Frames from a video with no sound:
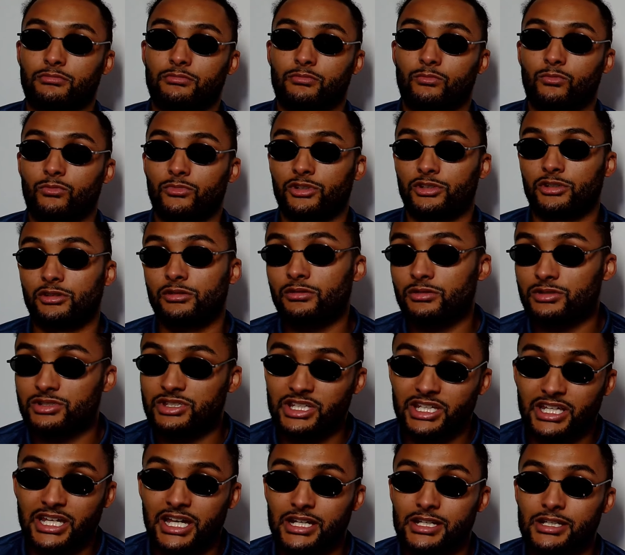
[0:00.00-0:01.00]

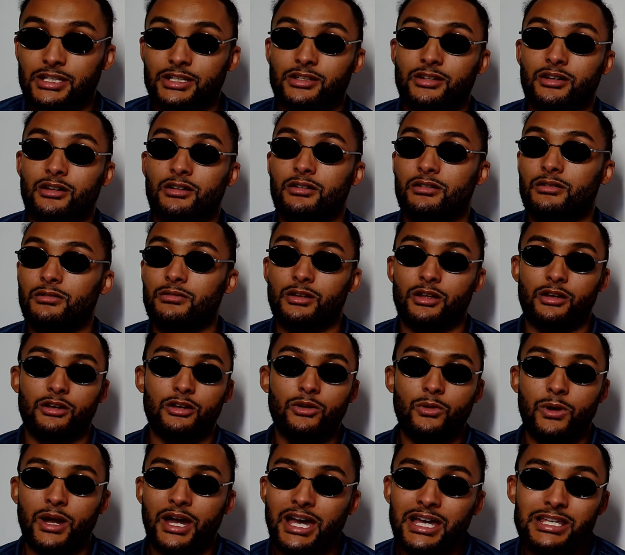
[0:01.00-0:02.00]
Music had a go. Like,
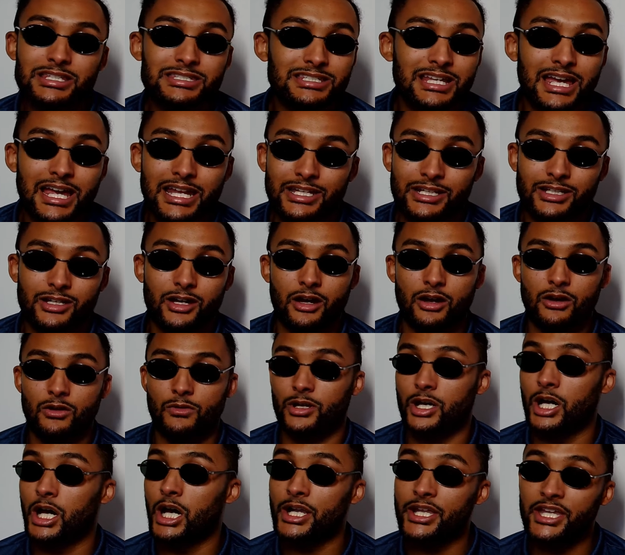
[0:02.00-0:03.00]
who hasn't had a go?
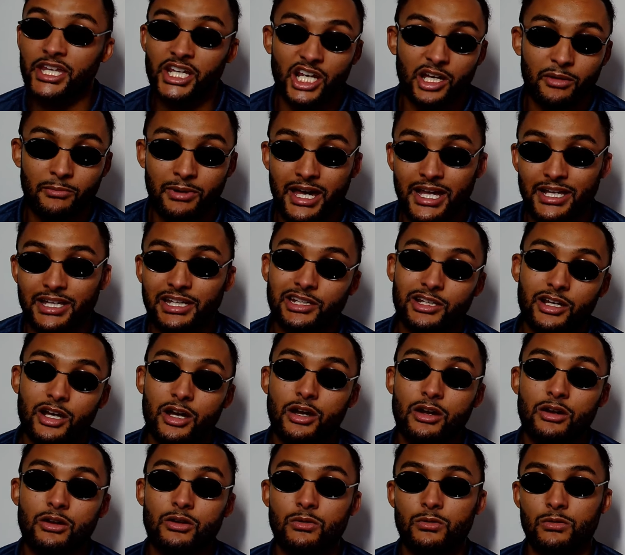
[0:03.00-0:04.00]
Cunningham had a
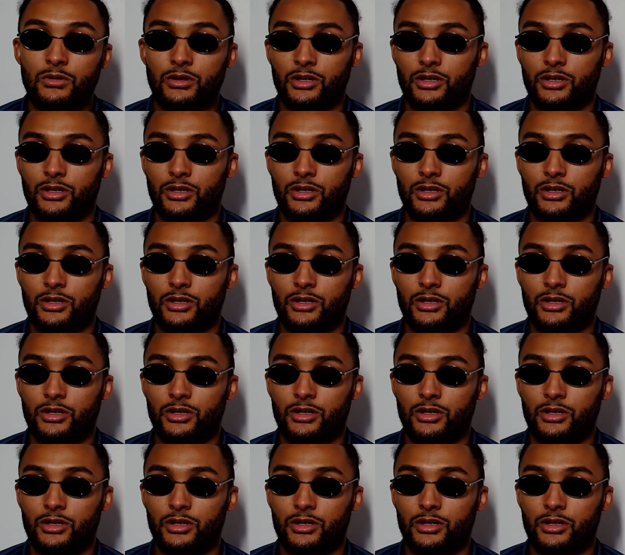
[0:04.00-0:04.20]
go.